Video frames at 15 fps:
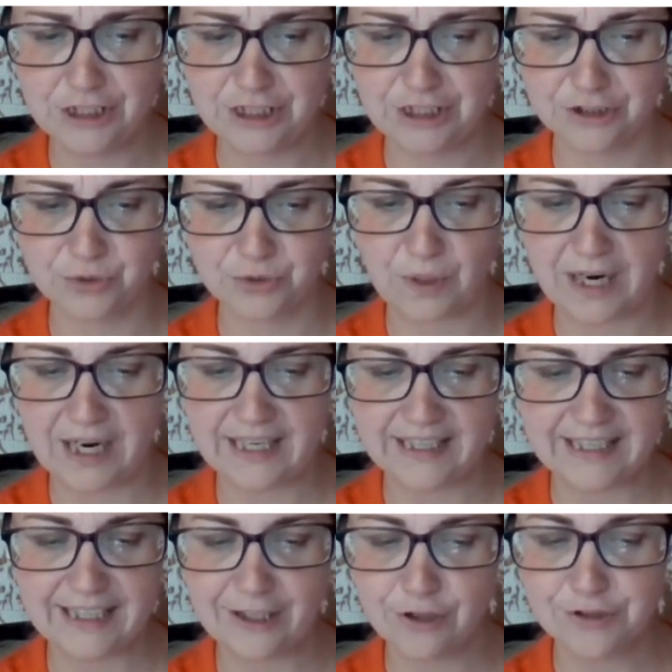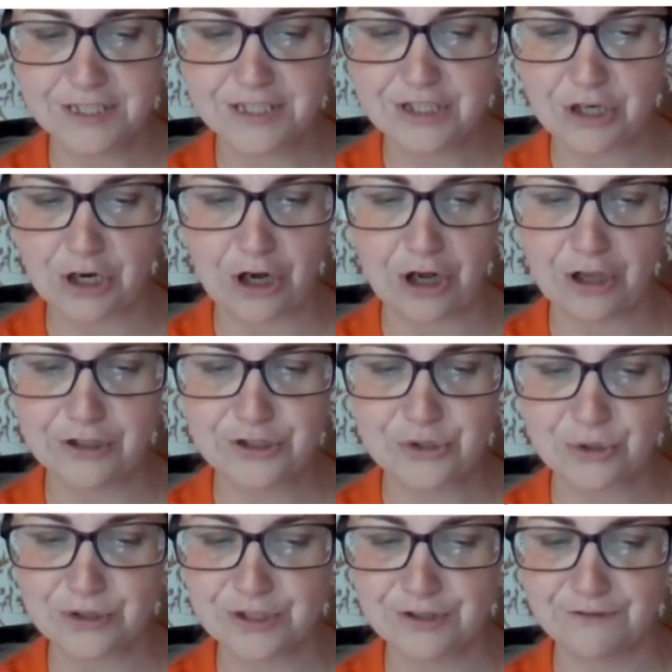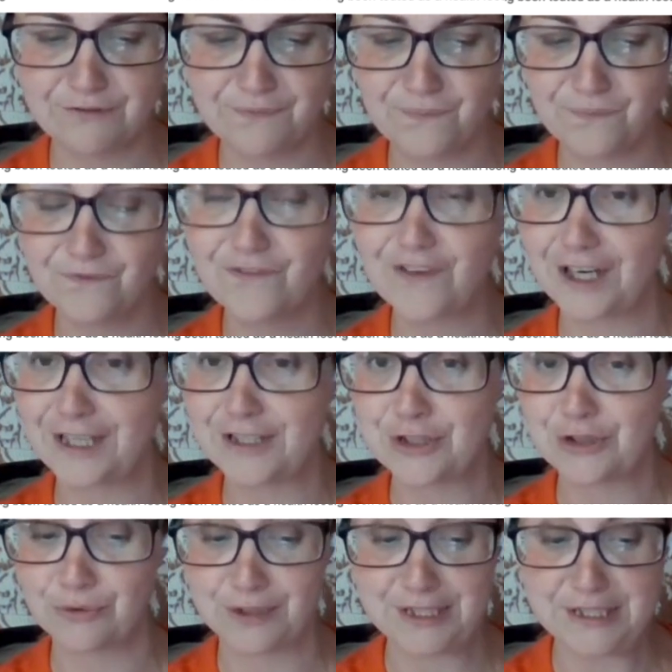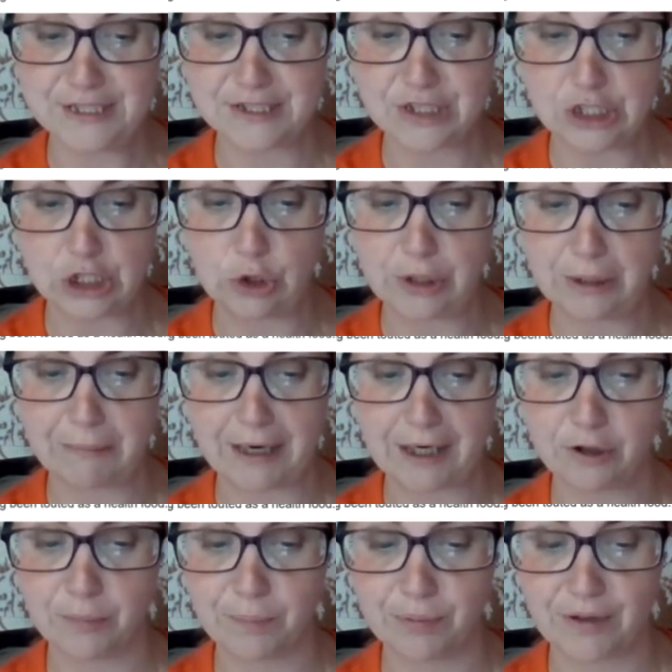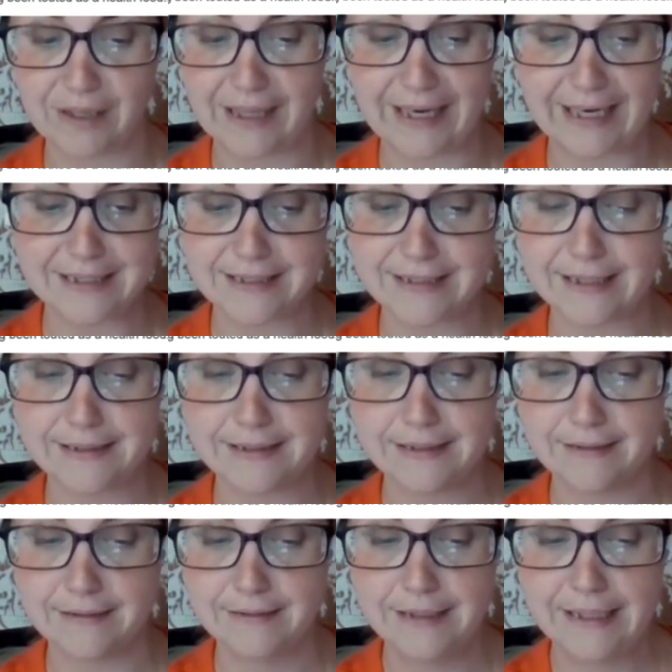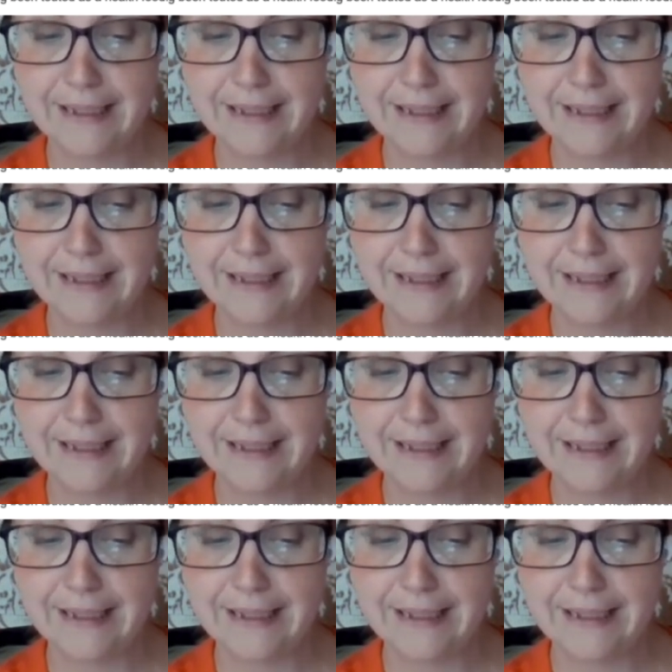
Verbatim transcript: Here's why. And then he goes into all sorts of various good reasons, including microplastics and